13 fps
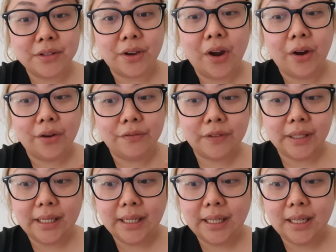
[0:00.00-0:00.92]
so
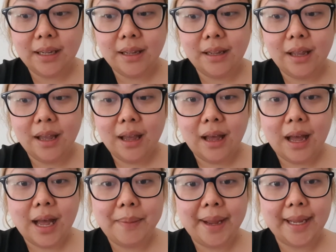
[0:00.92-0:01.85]
hopefully
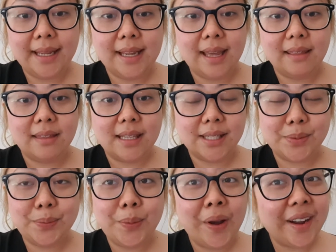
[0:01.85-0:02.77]
um, I can get this
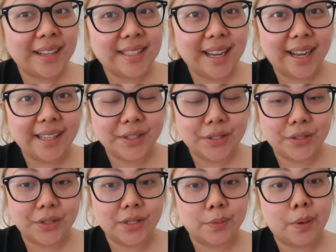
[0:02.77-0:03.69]
work done as
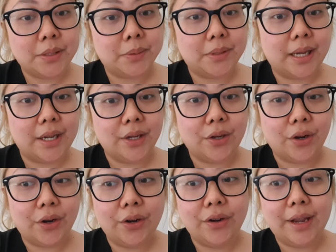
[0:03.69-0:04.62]
soon as possible so I can go
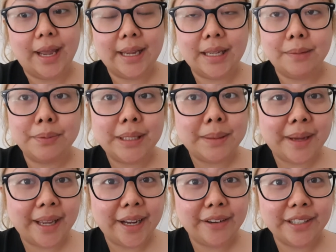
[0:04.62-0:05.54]
and complete
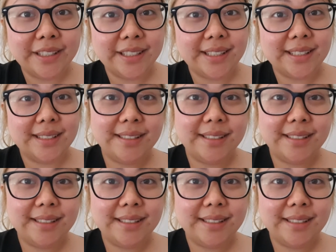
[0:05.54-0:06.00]
my errands